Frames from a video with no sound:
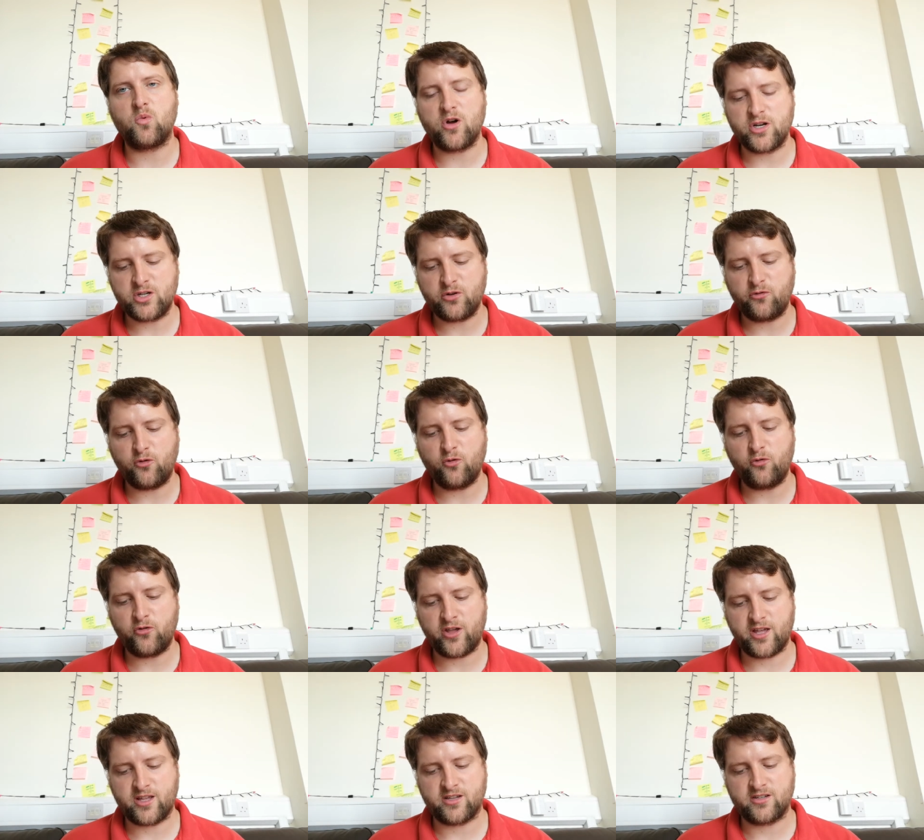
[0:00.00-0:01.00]
wonderful
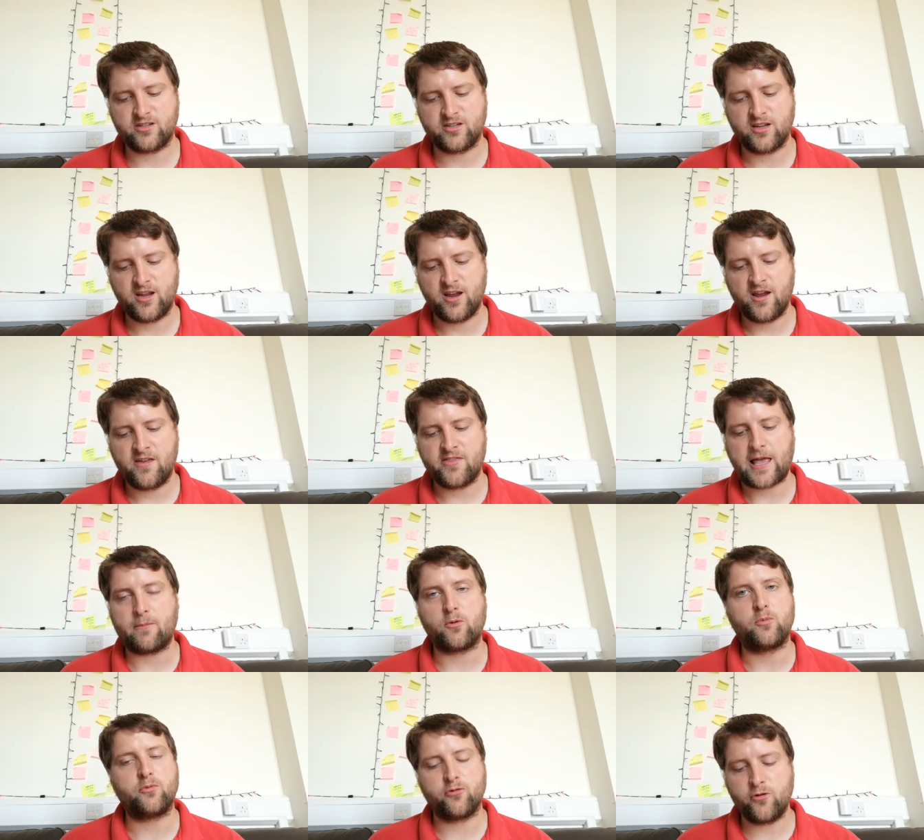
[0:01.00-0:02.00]
things that
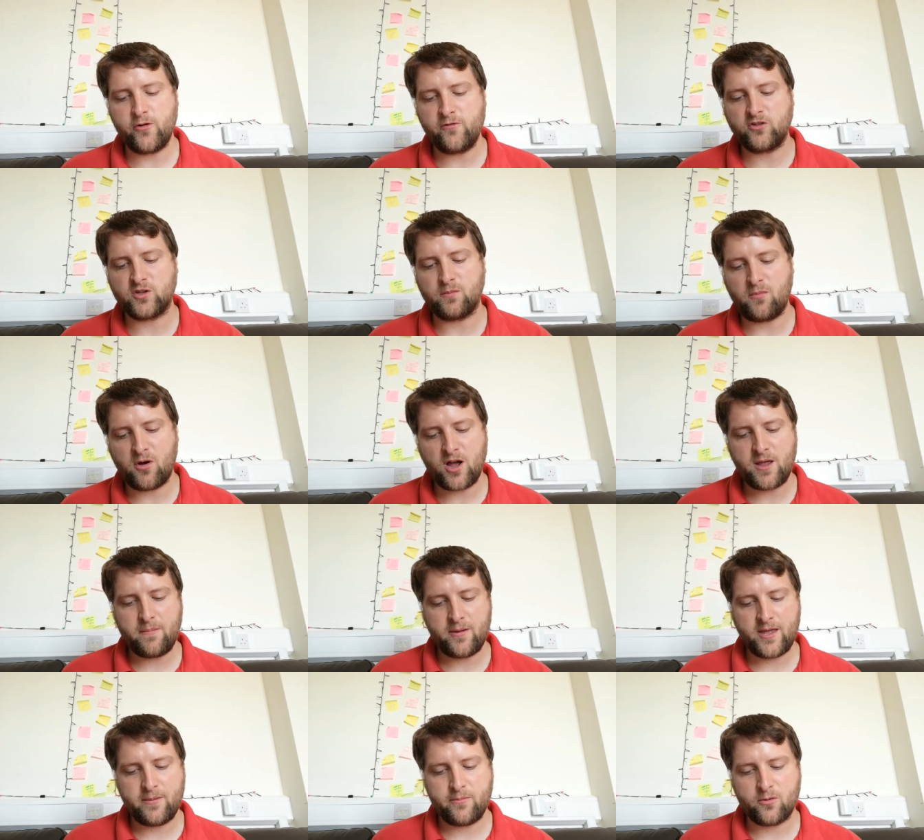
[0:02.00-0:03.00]
will prove to my
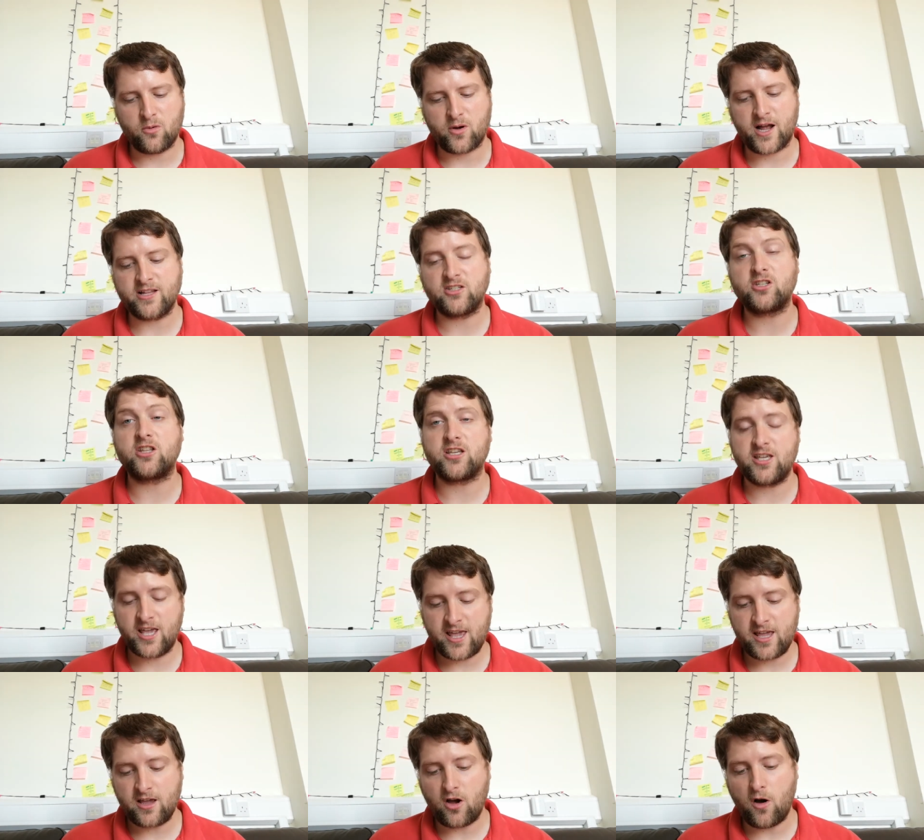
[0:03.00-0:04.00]
people and to the
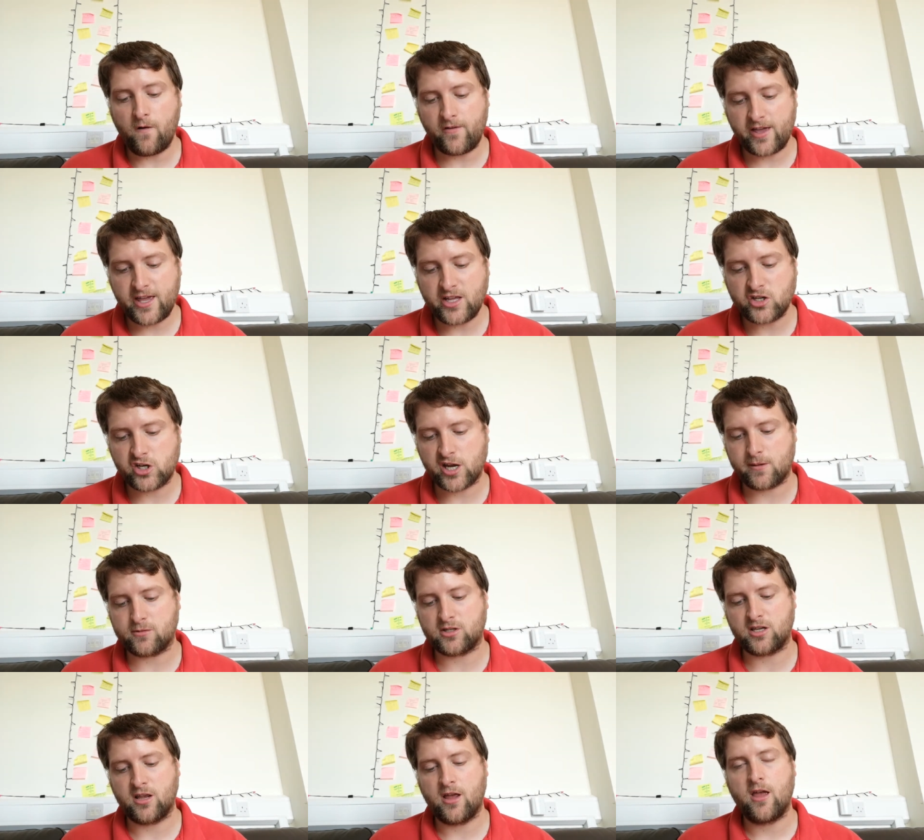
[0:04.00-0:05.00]
king of
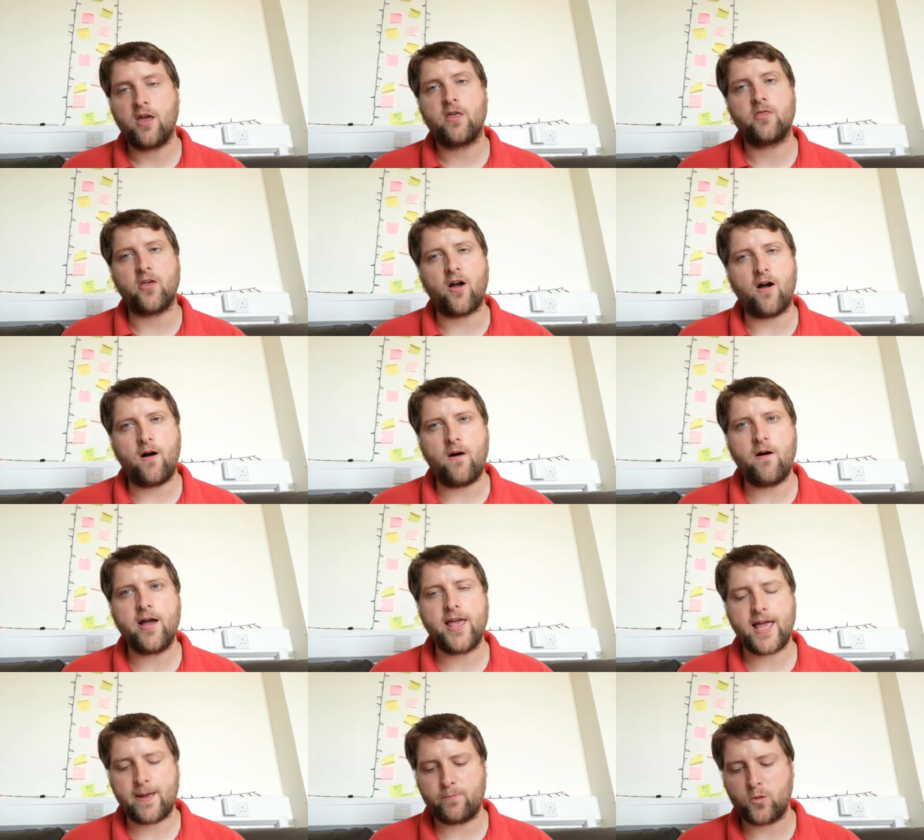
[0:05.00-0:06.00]
Egypt that I
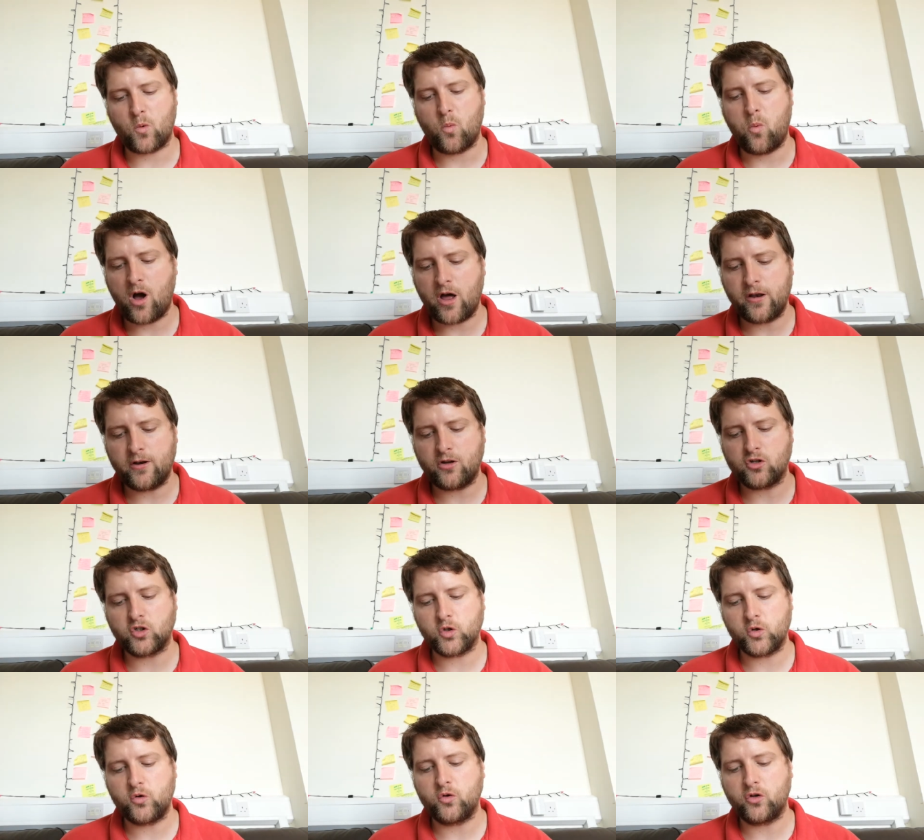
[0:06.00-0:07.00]
am the one
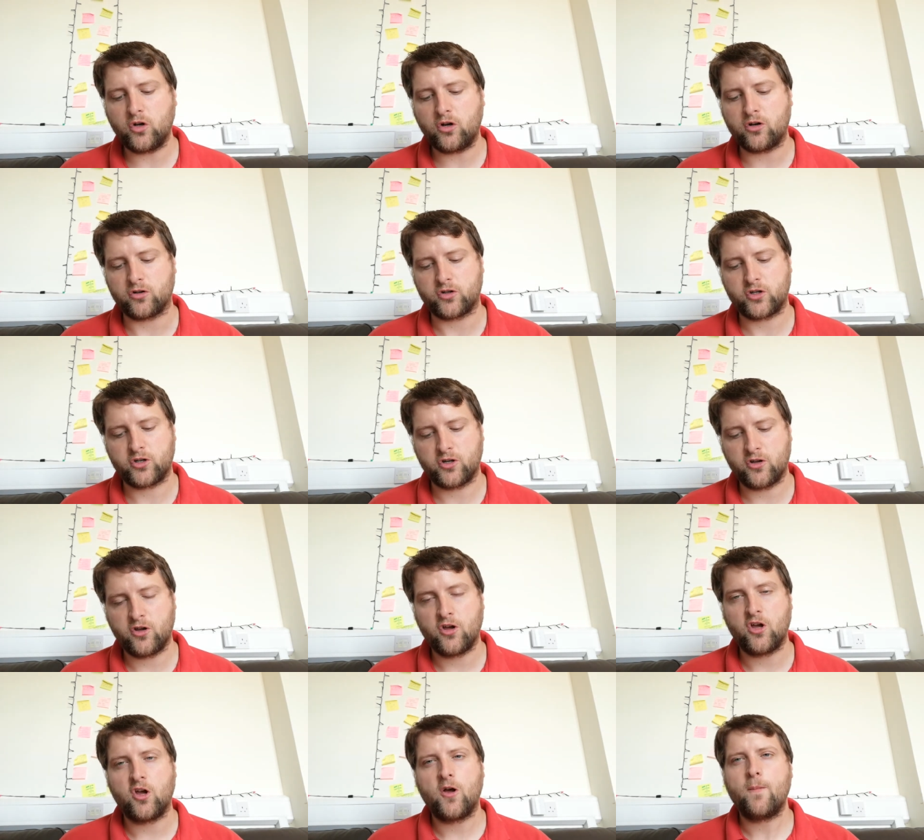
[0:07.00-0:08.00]
true God,
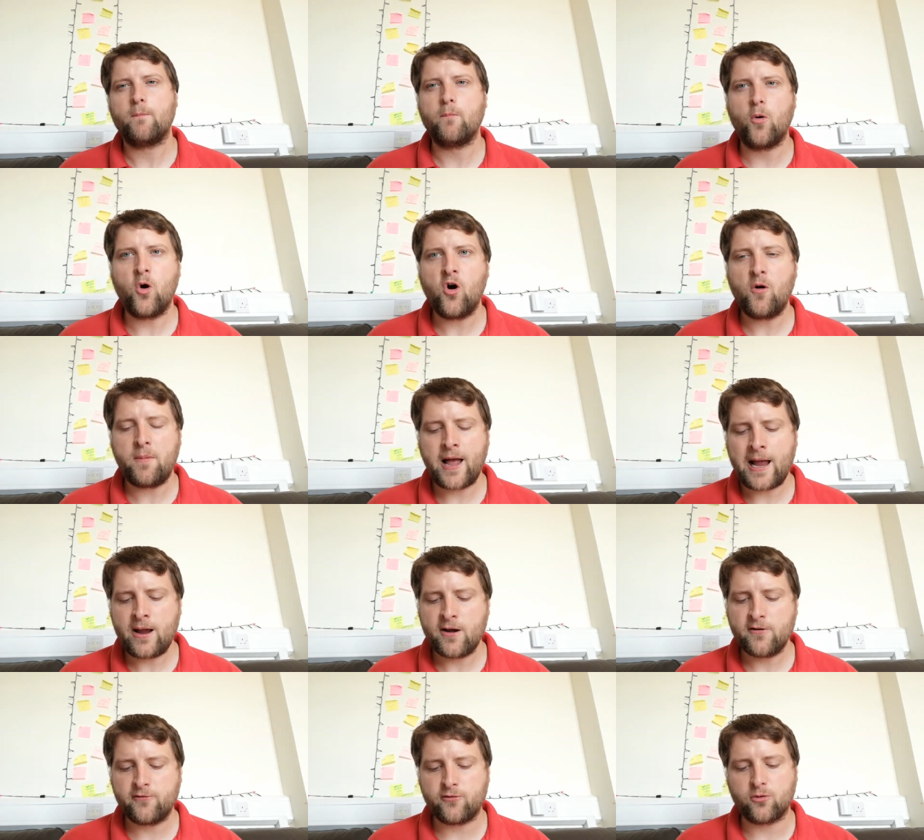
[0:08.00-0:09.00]
more
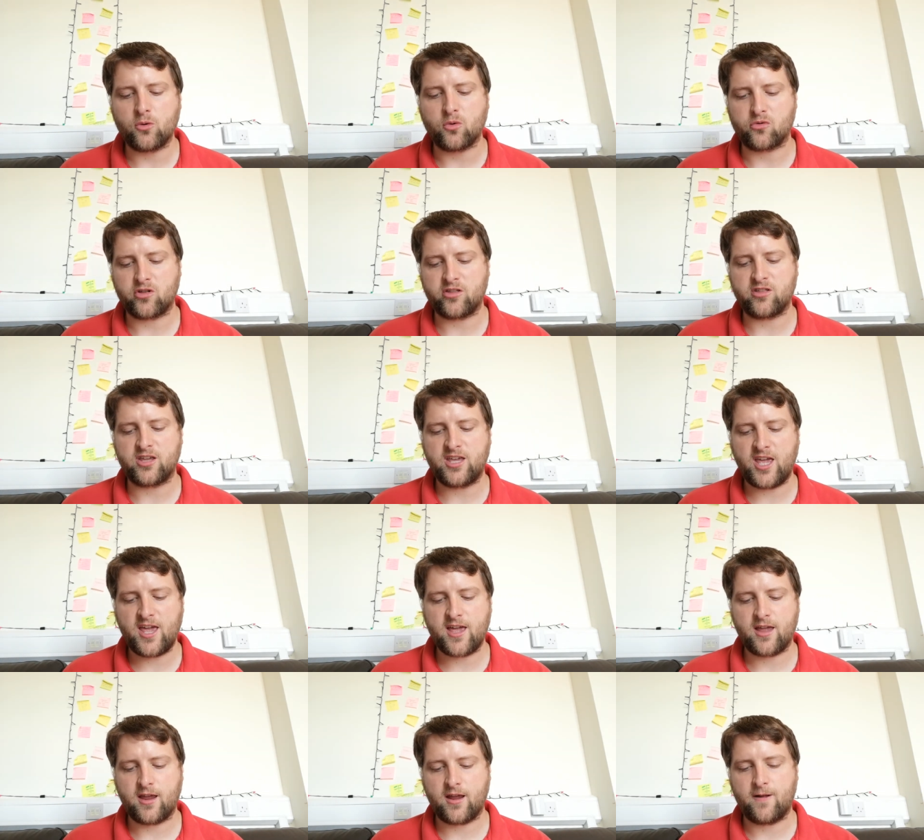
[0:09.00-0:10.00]
powerful than the
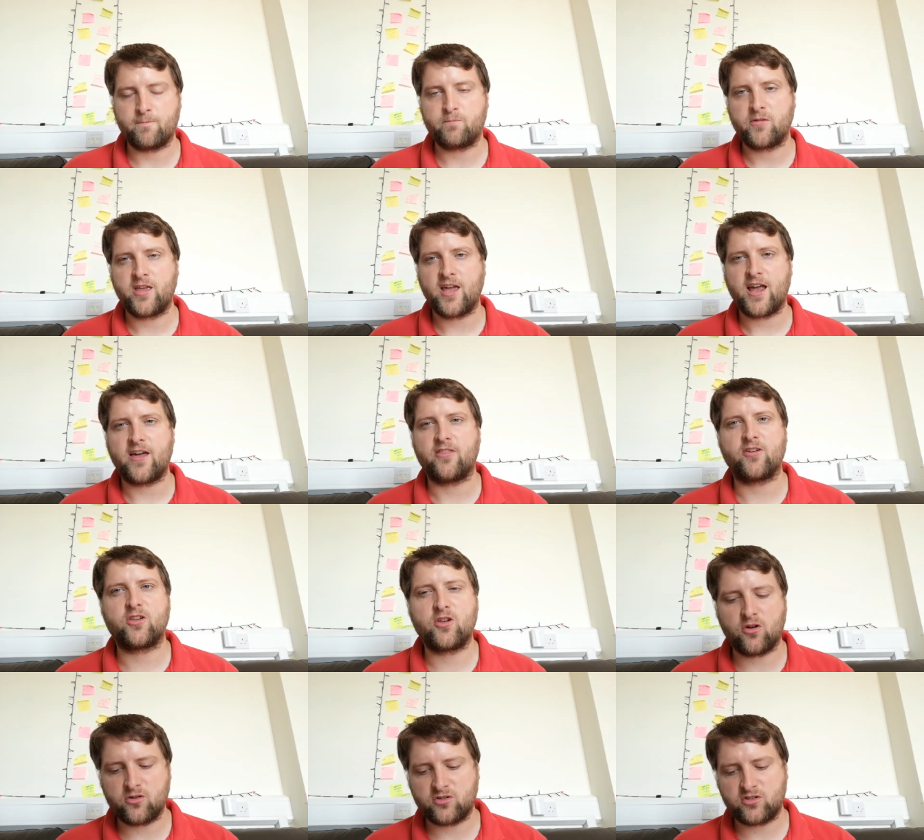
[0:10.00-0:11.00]
king and the
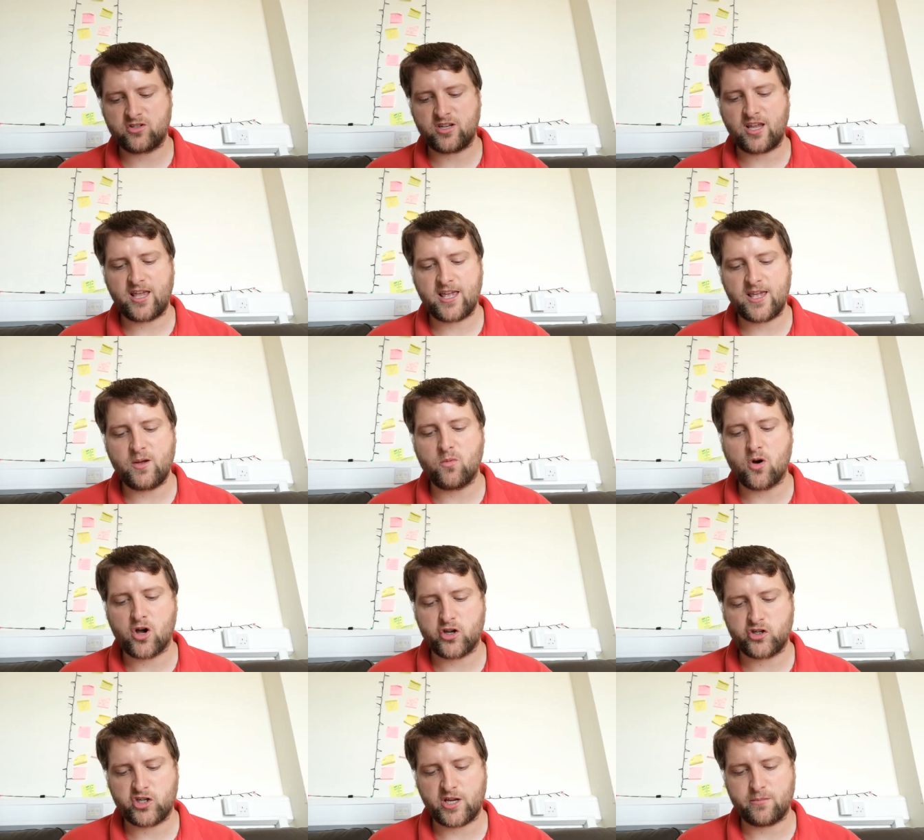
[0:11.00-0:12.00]
gods he
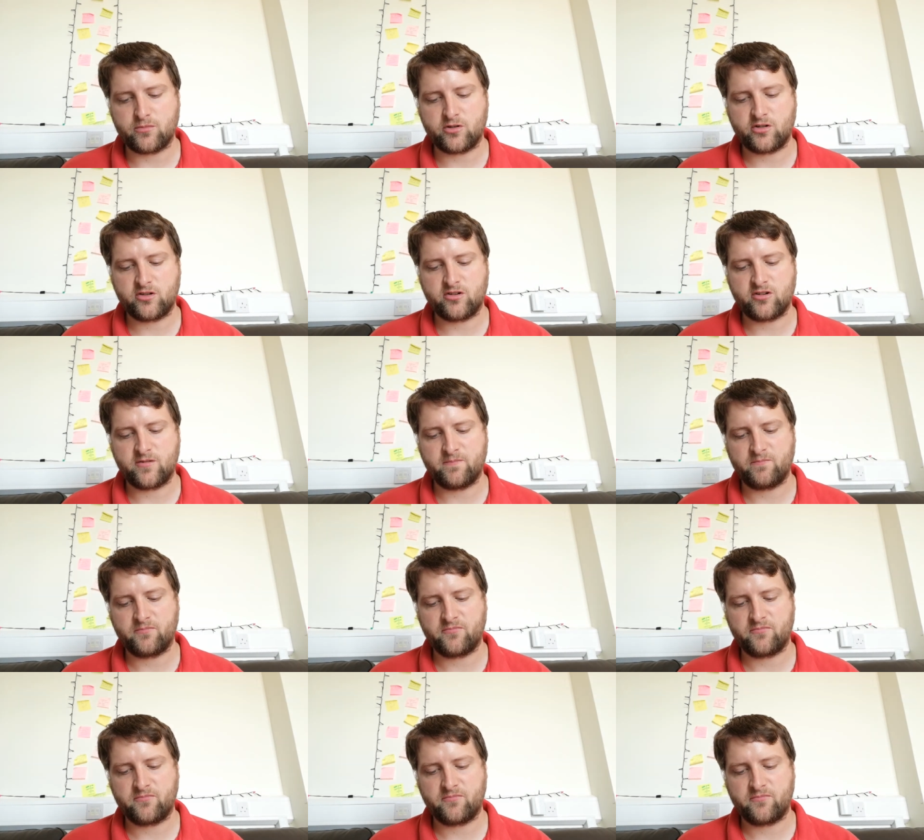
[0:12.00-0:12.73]
worships."